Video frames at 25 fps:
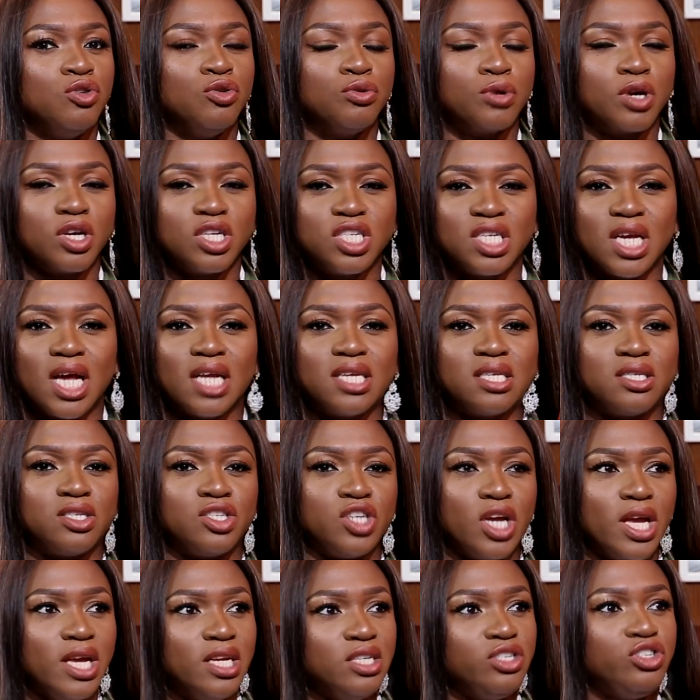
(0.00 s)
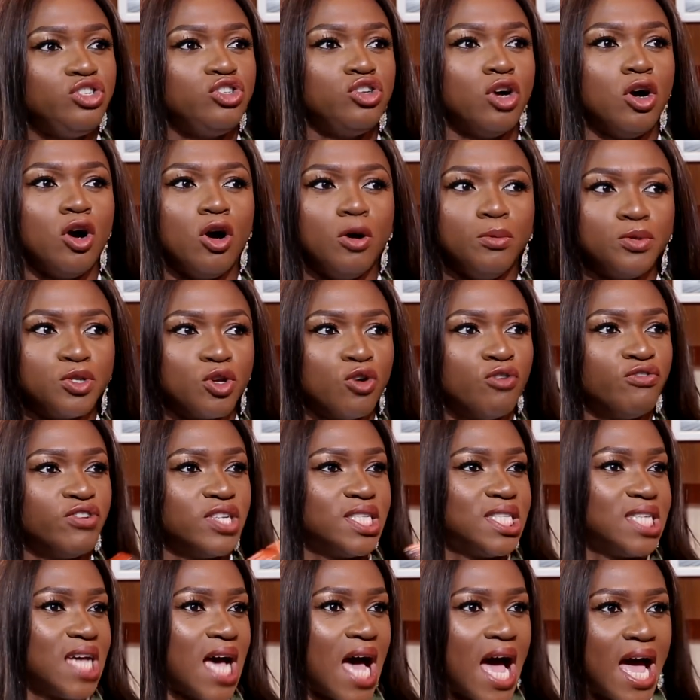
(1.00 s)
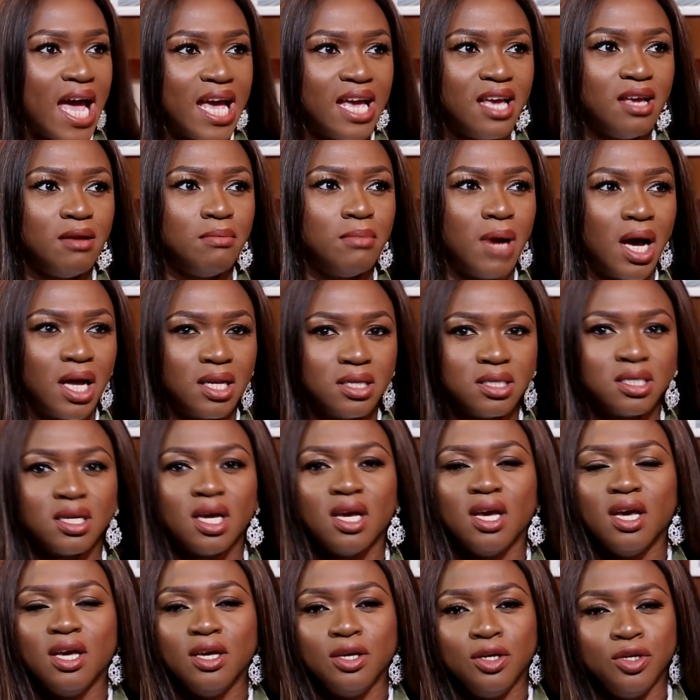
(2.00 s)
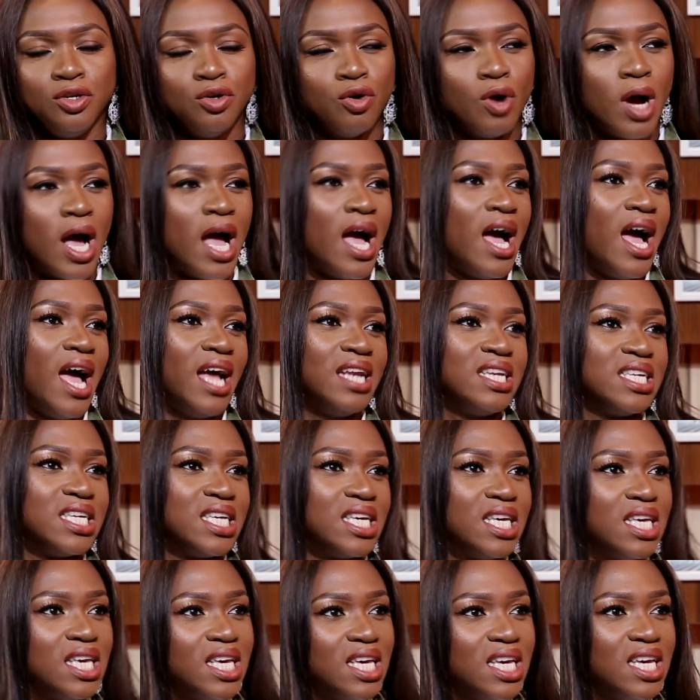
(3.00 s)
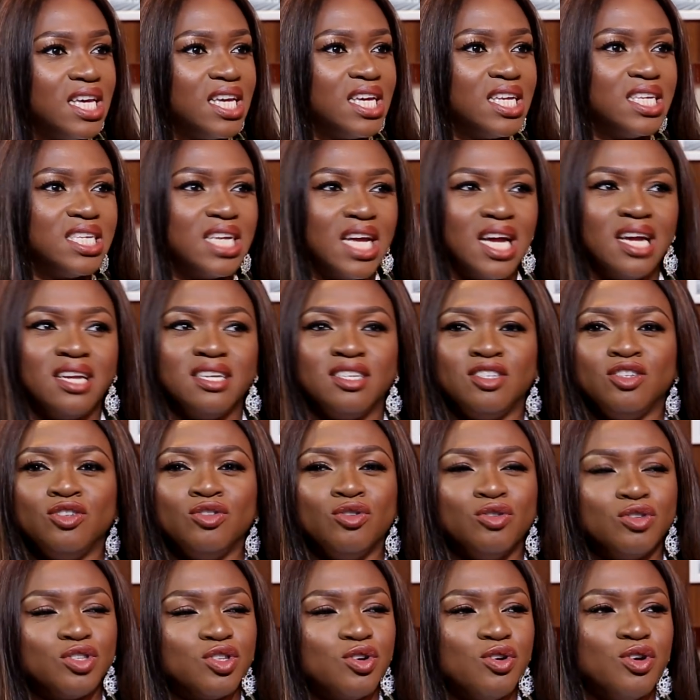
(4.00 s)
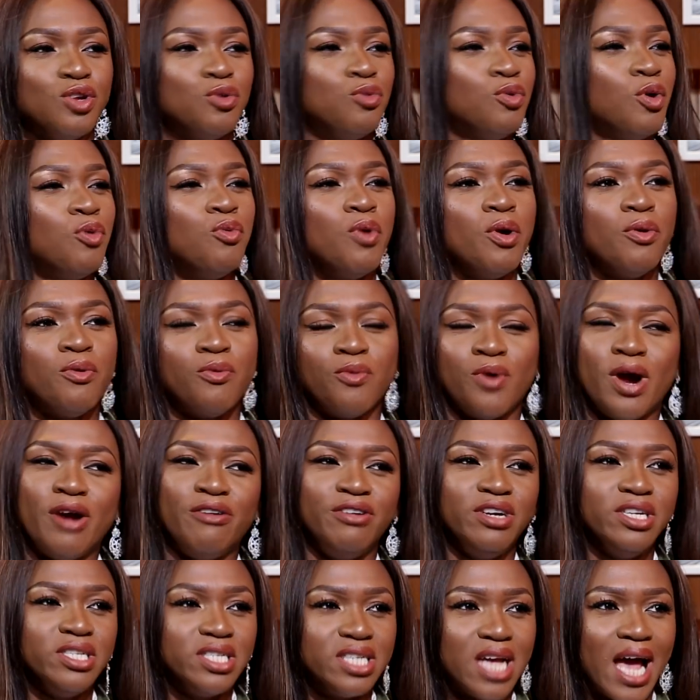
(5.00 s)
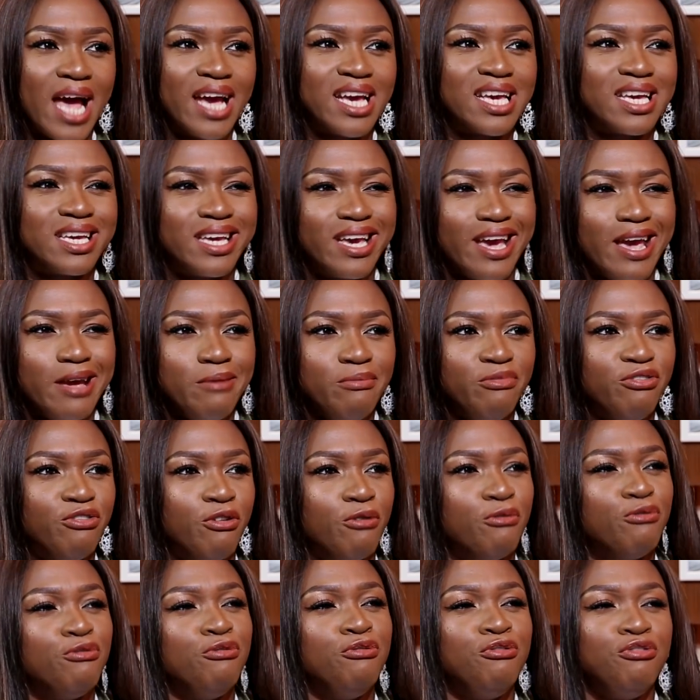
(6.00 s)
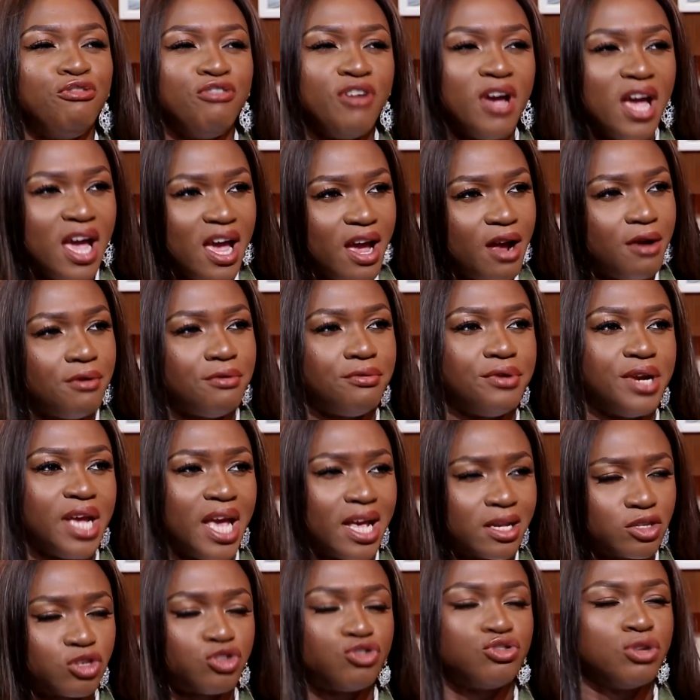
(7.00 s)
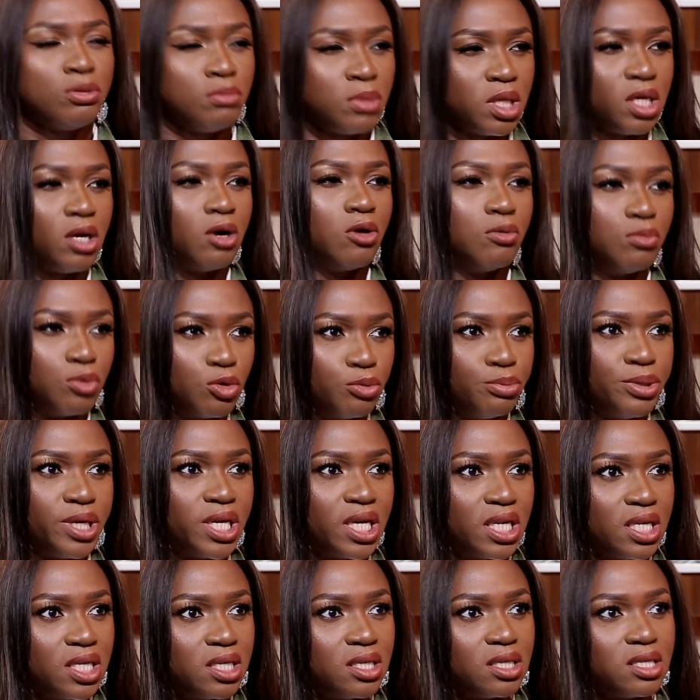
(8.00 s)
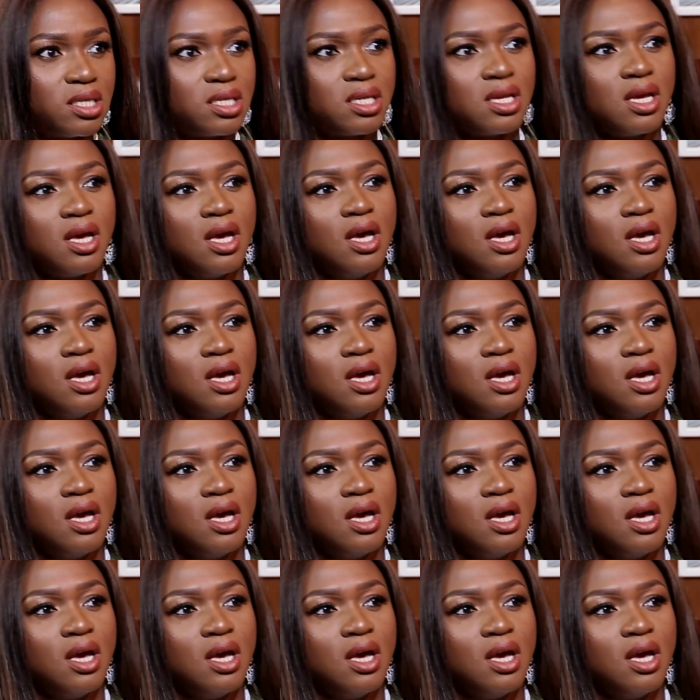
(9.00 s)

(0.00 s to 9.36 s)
you know, because she had changed jobs over time, and, you know, I had a kid, and, you know, so I came from very extremely humble beginnings,